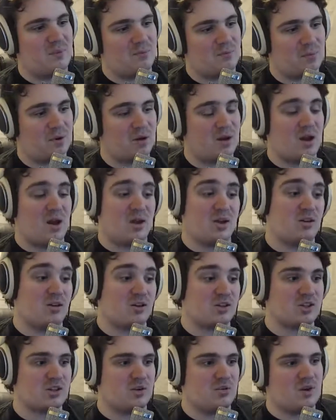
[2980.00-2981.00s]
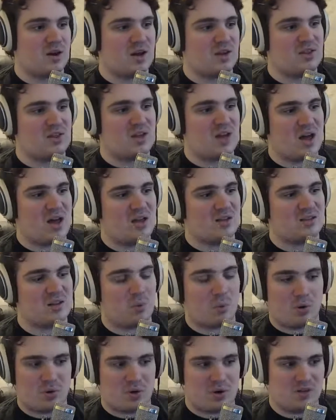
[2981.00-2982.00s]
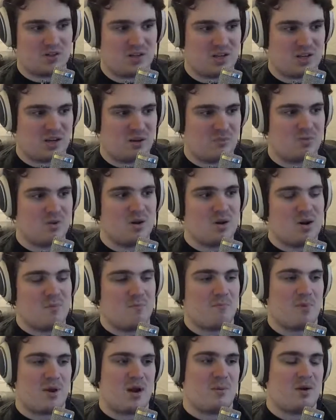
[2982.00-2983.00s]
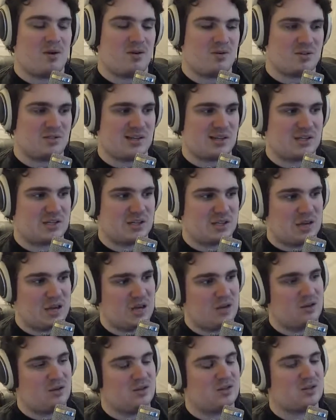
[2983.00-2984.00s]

But he also had the highest net worth on his team by about 6K.